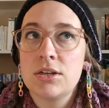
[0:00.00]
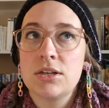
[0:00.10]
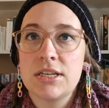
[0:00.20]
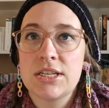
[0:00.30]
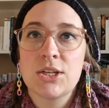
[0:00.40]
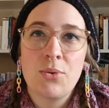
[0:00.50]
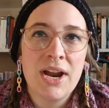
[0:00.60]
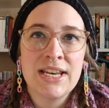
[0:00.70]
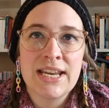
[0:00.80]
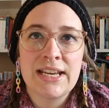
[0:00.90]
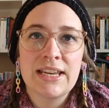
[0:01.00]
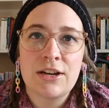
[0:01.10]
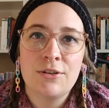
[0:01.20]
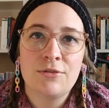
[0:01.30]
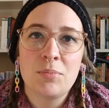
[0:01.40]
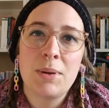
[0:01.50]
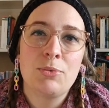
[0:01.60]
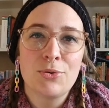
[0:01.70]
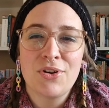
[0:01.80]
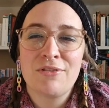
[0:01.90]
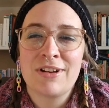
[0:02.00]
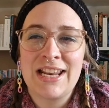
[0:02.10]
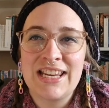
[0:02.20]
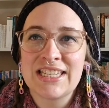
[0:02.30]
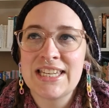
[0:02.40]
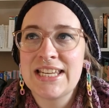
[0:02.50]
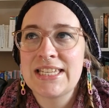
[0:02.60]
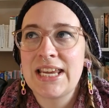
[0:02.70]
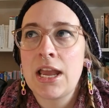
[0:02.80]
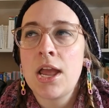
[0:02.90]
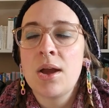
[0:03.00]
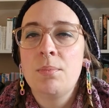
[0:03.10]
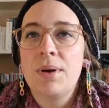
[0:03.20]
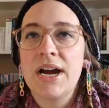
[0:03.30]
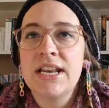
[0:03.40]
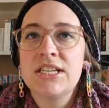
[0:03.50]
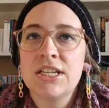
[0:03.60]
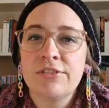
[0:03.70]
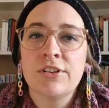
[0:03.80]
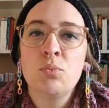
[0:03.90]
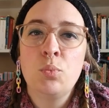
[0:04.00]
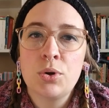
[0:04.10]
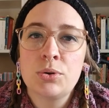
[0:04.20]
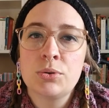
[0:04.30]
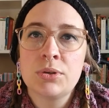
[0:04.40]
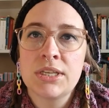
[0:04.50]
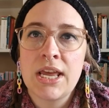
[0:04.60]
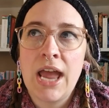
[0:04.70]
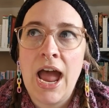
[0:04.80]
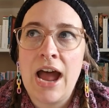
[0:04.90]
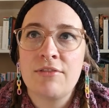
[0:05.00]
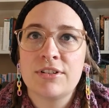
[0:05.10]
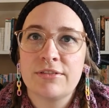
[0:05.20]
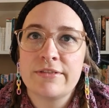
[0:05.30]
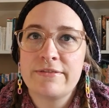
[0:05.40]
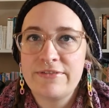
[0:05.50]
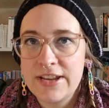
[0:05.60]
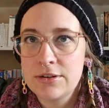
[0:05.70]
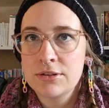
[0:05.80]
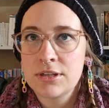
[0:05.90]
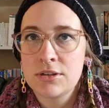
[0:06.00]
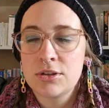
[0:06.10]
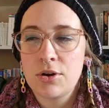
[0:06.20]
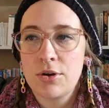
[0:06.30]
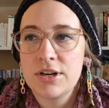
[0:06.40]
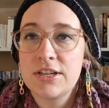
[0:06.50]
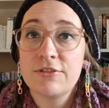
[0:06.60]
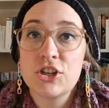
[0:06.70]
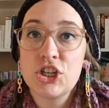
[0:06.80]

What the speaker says: this is quite technical for people who are not really into knitting, but different wools have different feels. So different